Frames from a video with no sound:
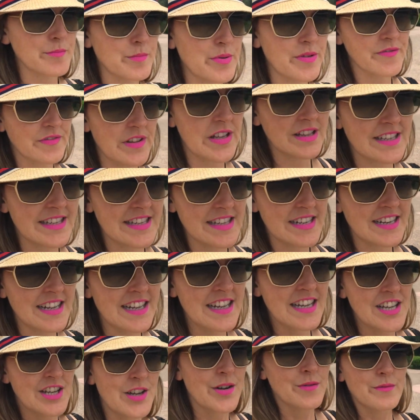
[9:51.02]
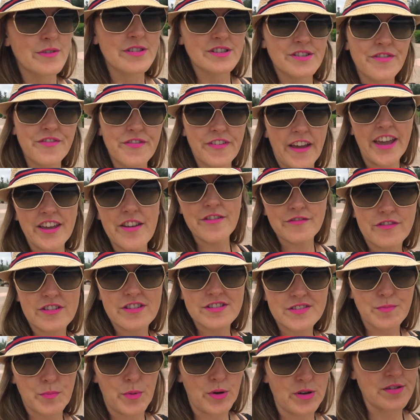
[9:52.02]
the pavilion was a
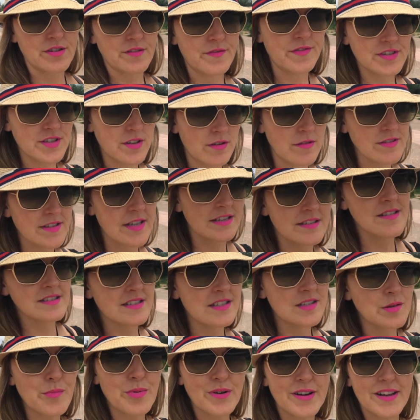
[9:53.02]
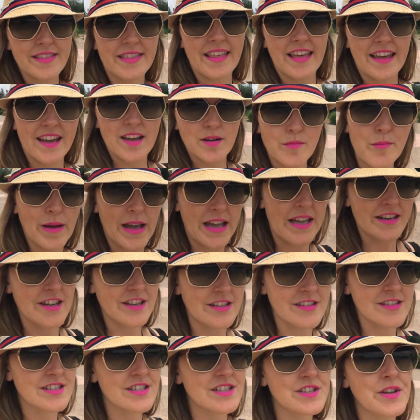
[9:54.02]
favourite spot of sultans to bring their
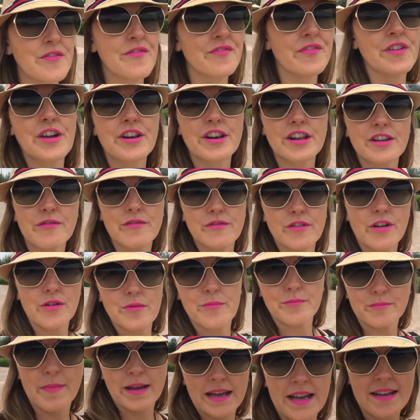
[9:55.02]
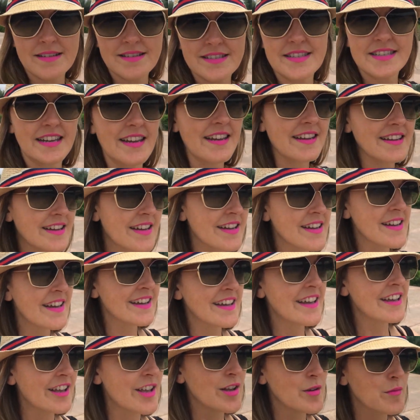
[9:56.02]
companions, so very romantic
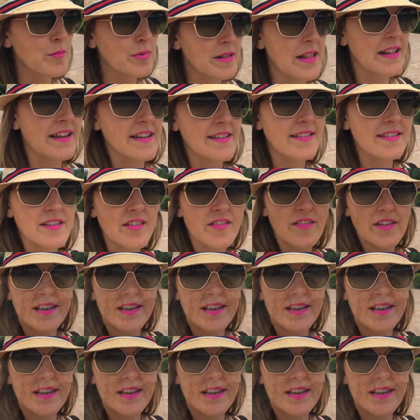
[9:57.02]
place to